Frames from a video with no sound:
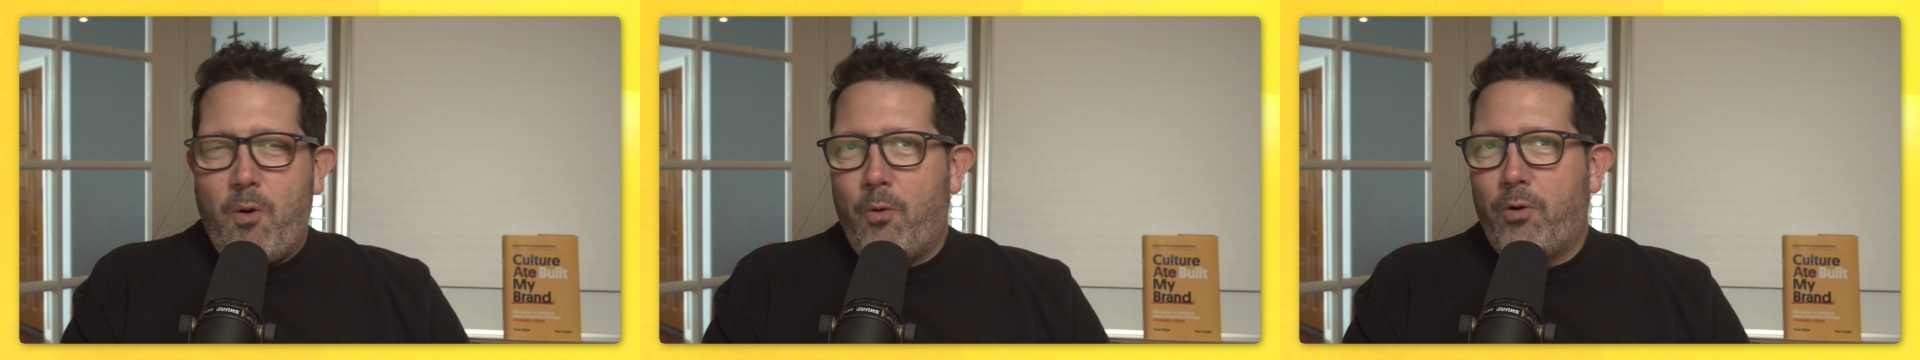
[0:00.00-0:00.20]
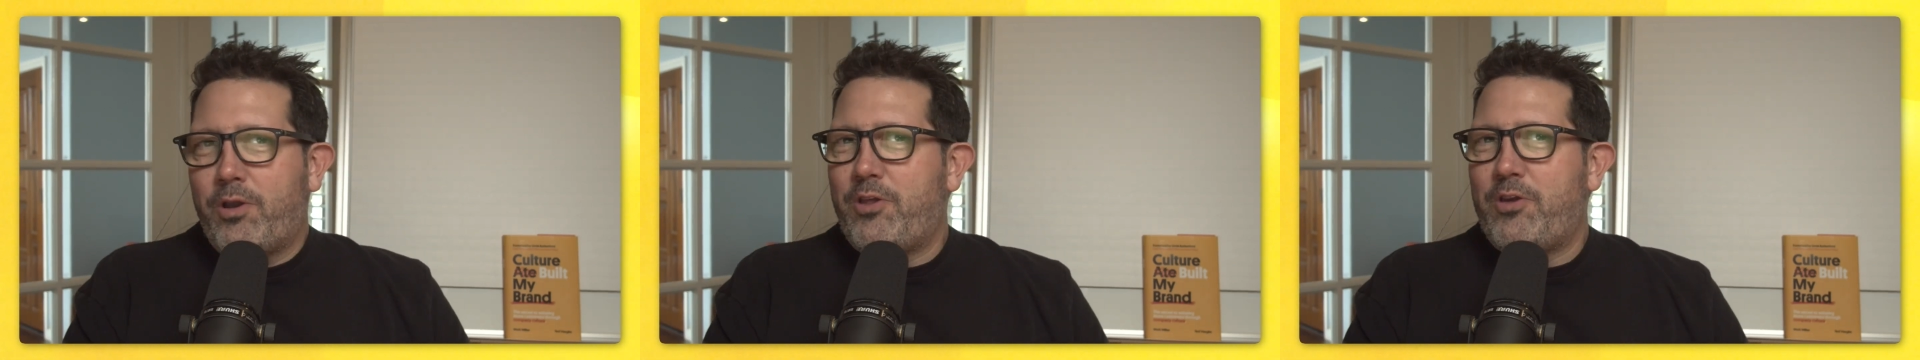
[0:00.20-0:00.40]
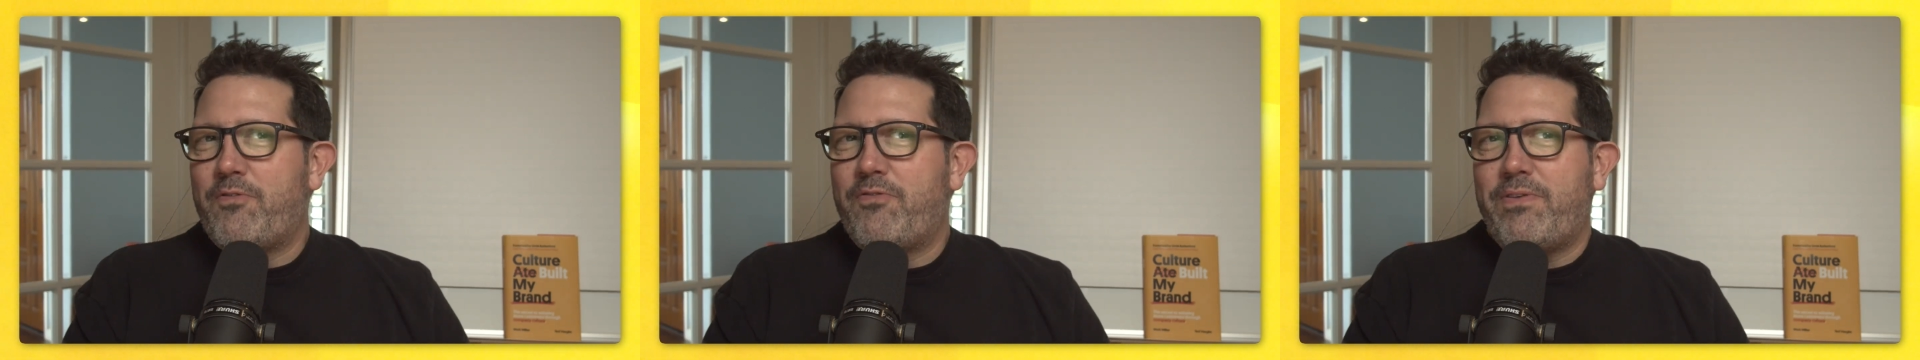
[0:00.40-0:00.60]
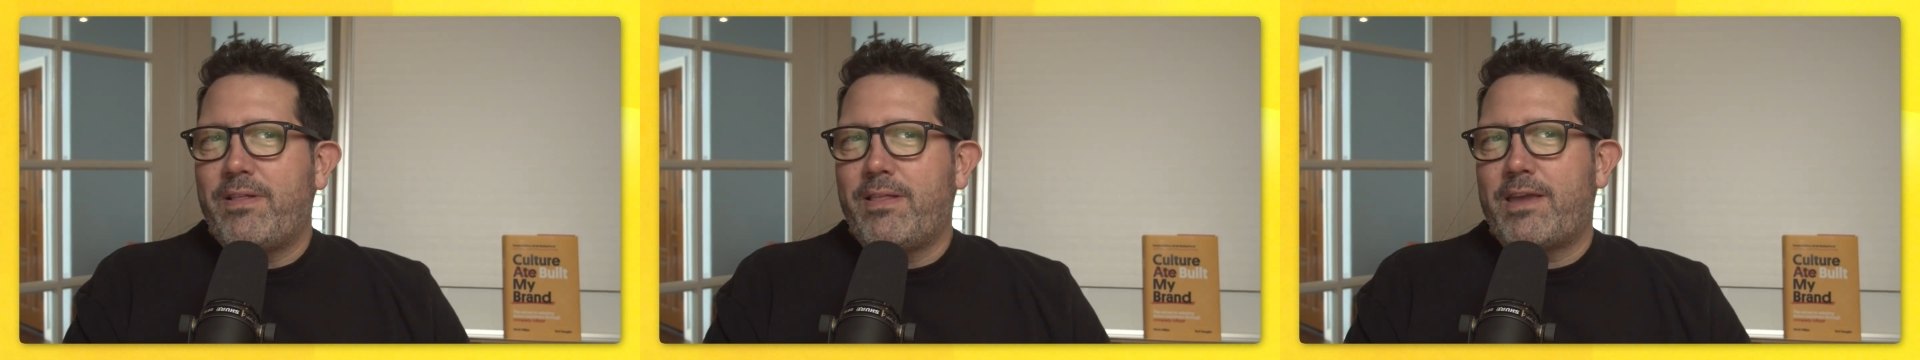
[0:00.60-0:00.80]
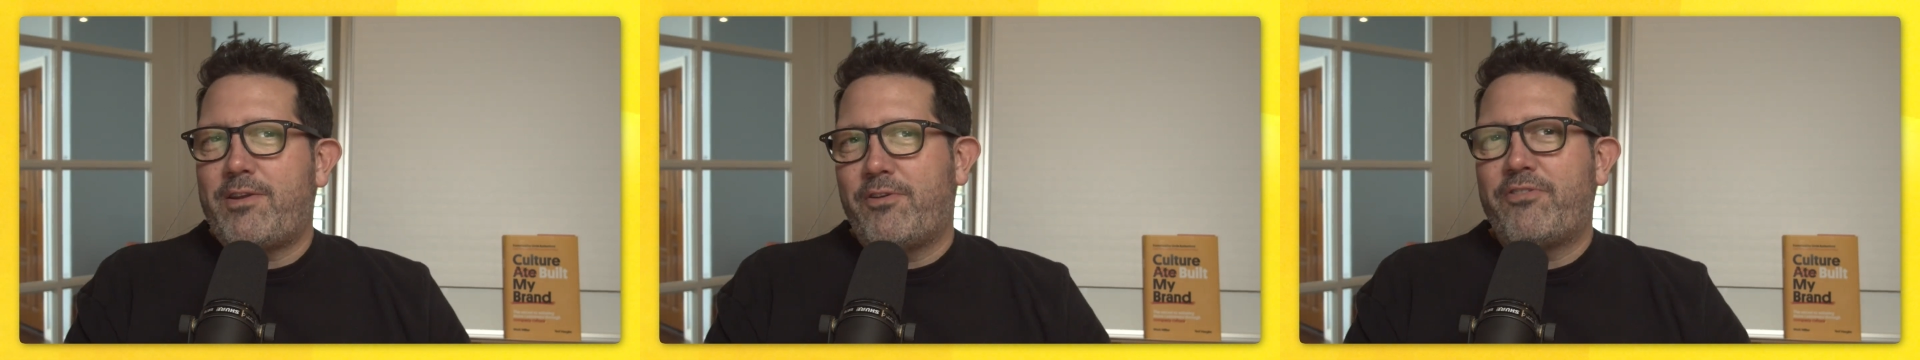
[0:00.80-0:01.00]
Or do you feel
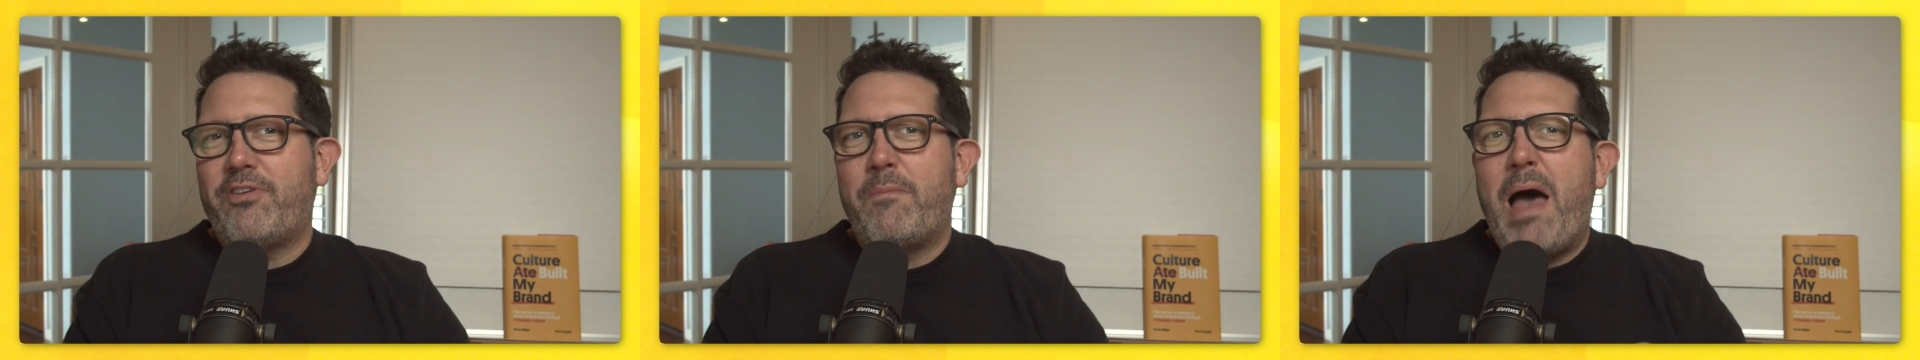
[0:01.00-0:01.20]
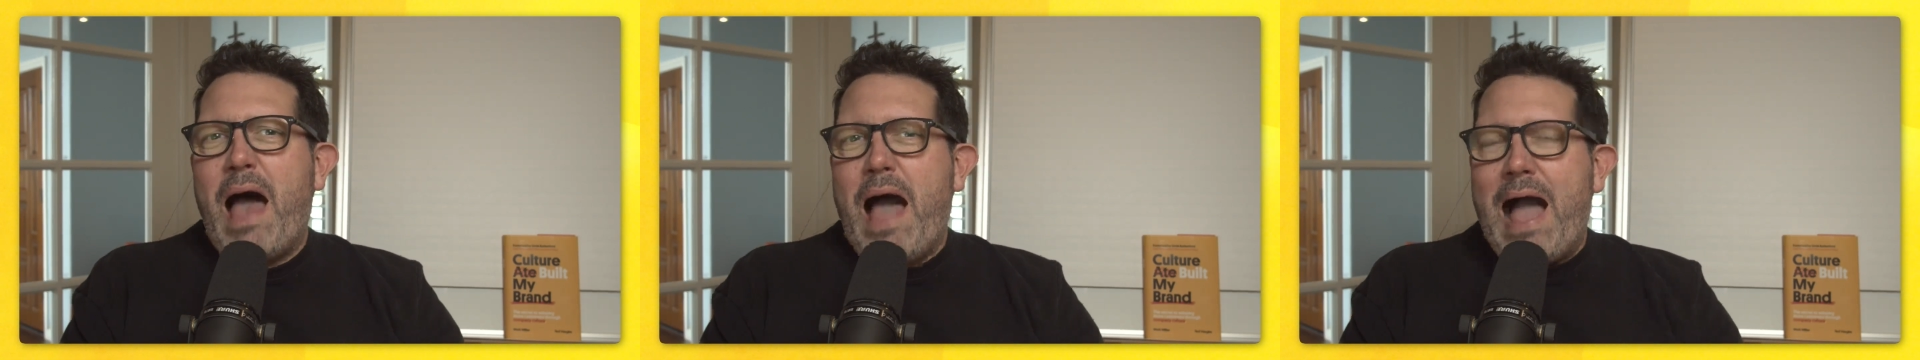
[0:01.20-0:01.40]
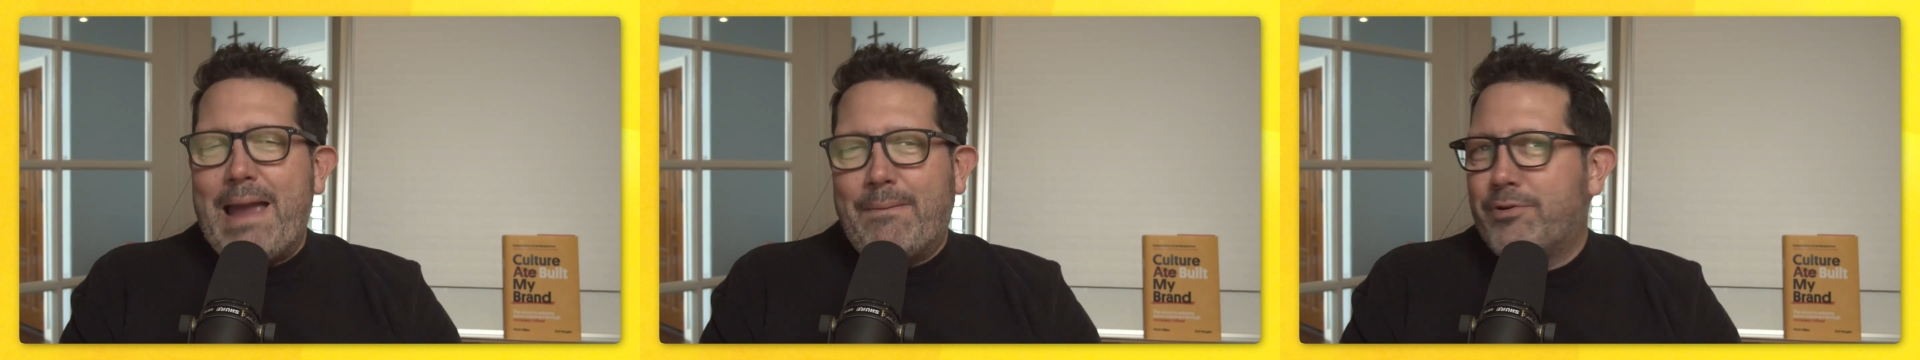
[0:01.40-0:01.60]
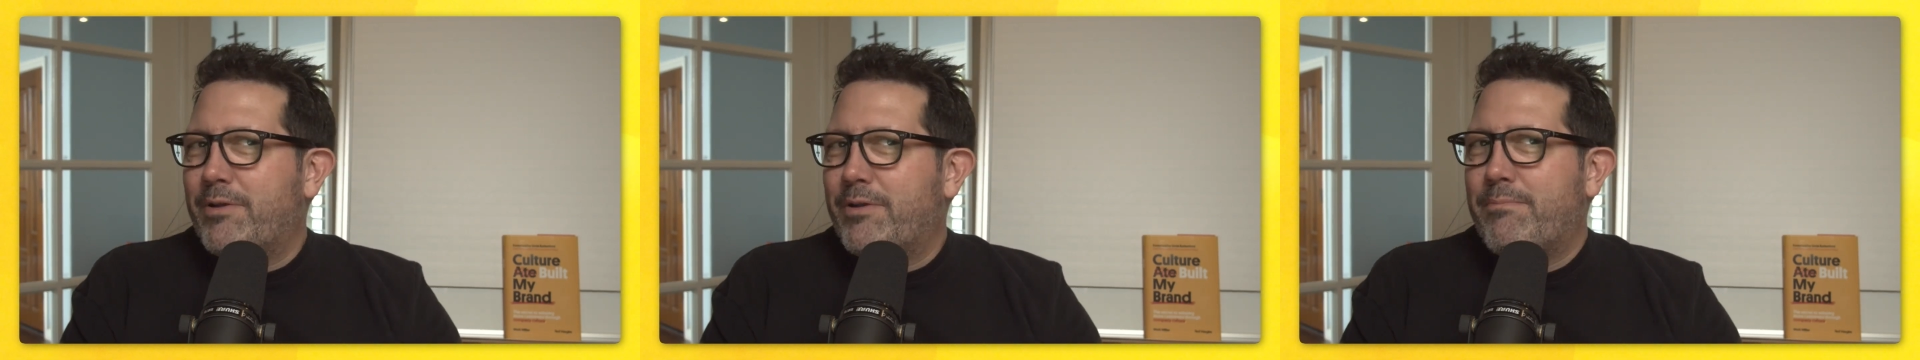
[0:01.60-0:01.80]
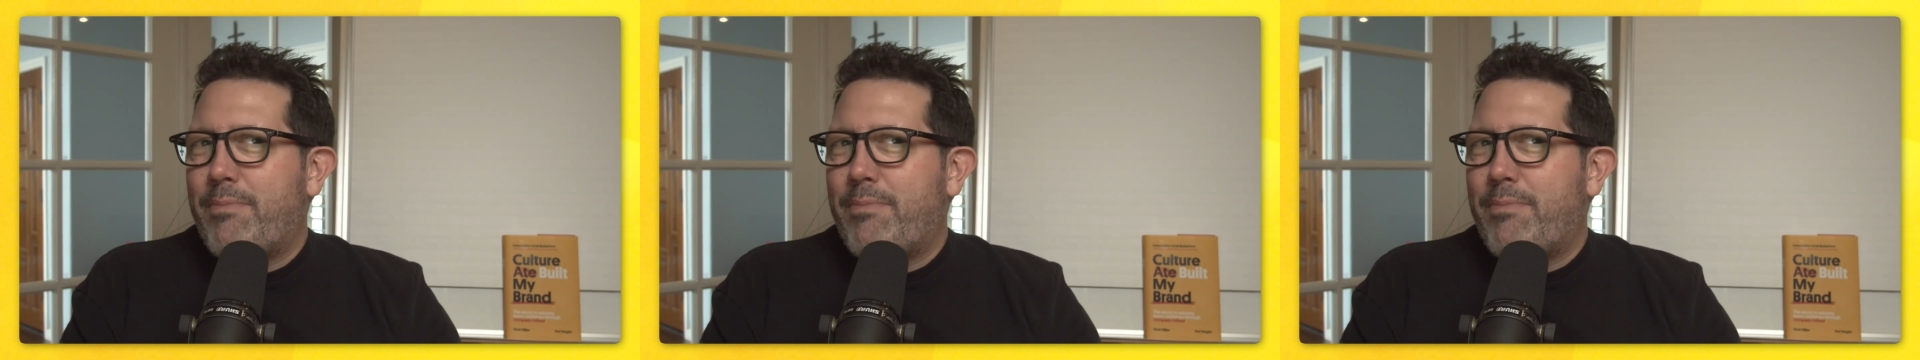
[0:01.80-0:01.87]
like you're some hybrid